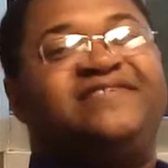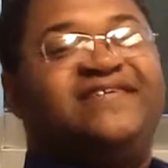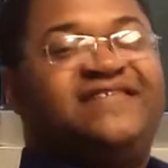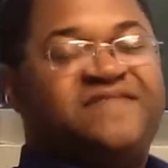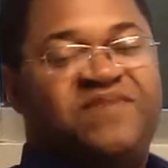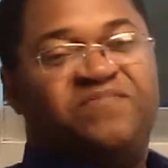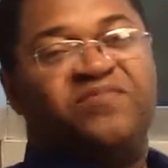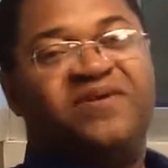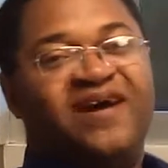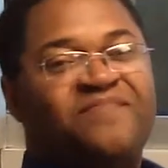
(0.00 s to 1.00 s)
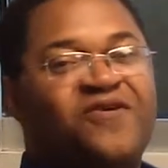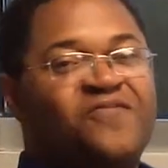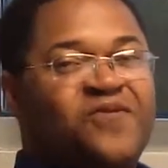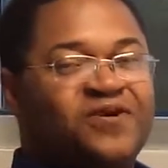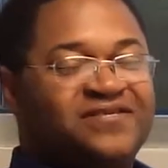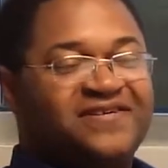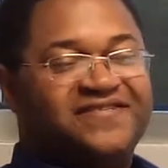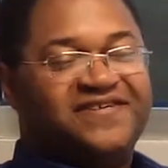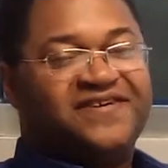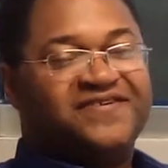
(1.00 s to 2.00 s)
see 10 people become homeowners
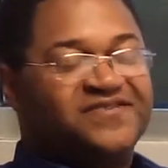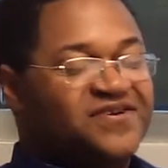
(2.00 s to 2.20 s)
this year.